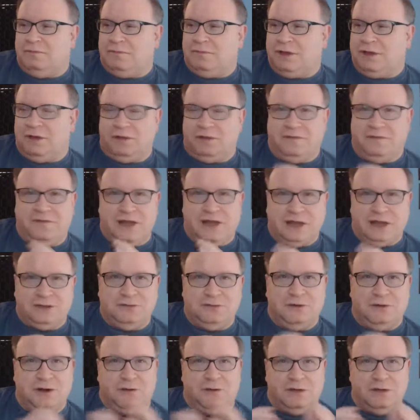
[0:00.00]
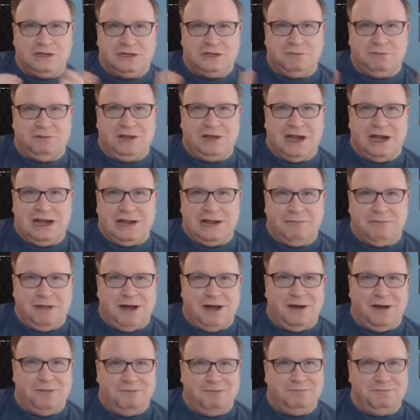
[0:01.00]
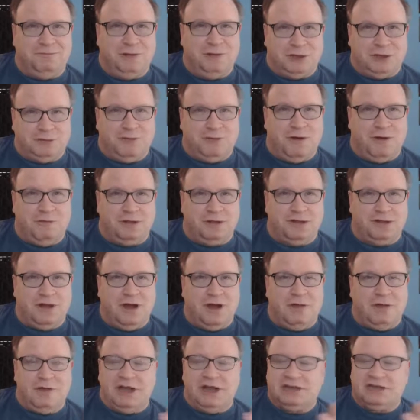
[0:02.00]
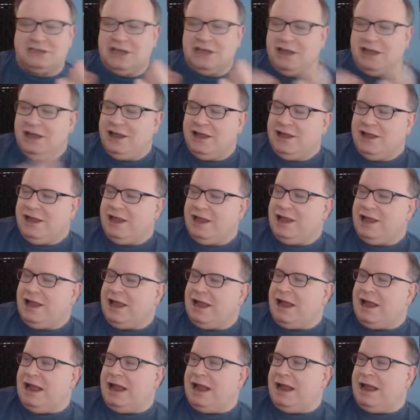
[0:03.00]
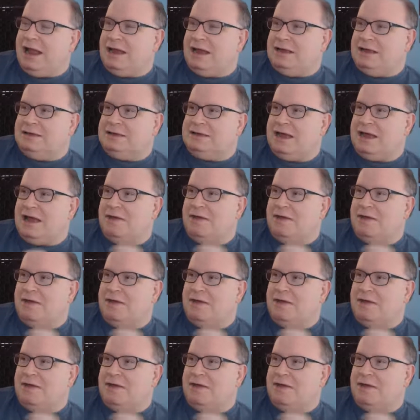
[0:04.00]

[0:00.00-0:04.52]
The fans who are always complaining about what's wrong with comics. And